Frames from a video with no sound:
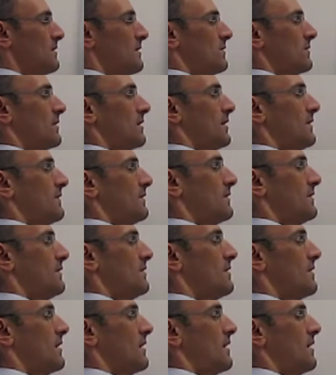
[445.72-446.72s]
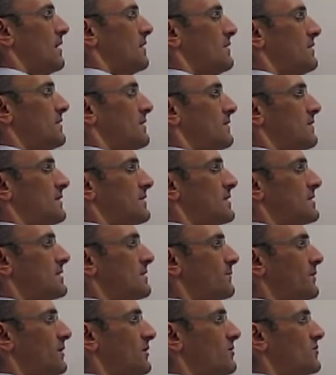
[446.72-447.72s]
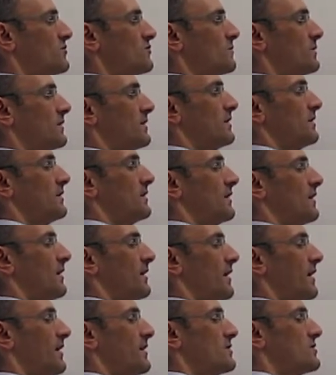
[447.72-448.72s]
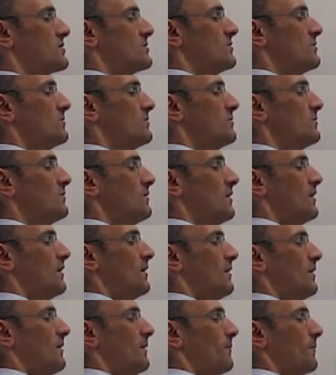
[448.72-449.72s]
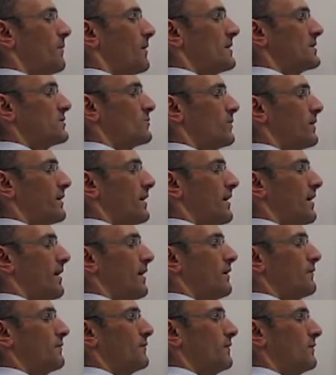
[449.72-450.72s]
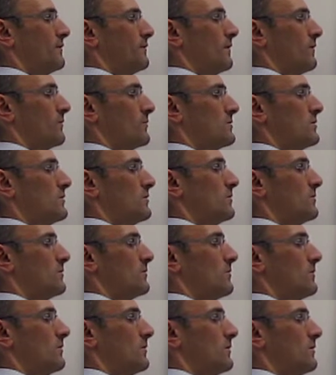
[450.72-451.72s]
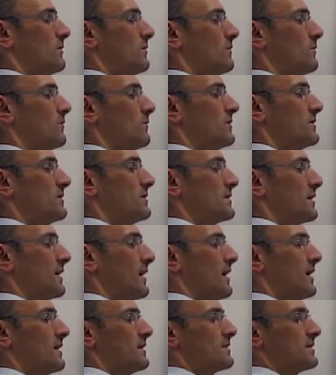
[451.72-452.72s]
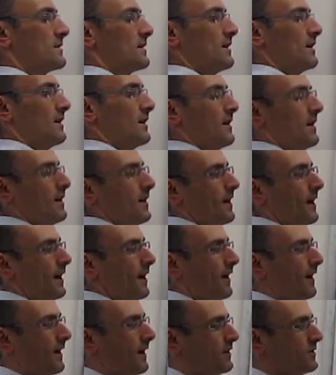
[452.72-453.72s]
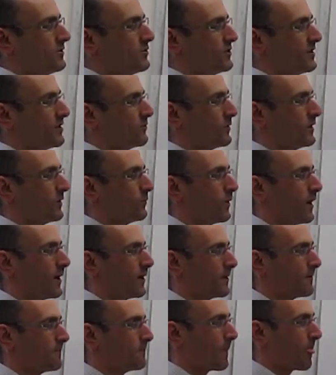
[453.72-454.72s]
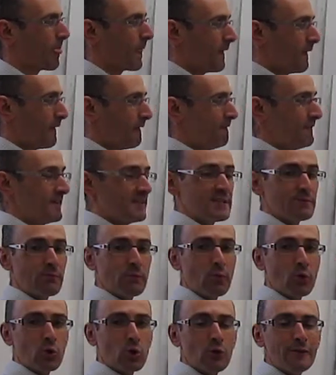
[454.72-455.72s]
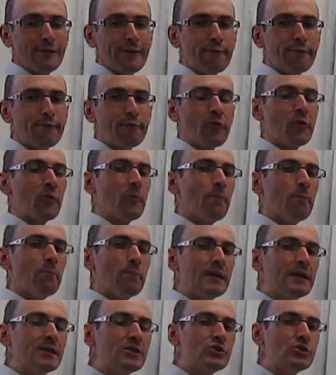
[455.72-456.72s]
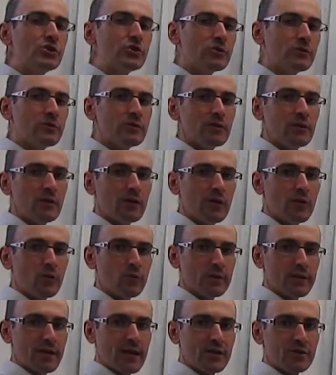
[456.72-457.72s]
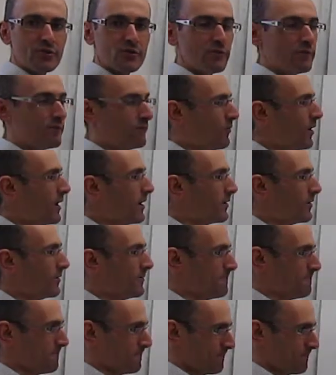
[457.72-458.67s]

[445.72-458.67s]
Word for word: Okay, and then uh, this is simply going to be H2 plus 1 half of O2, which is a gas, uh, to generate water. This is what we call the formation reaction of water,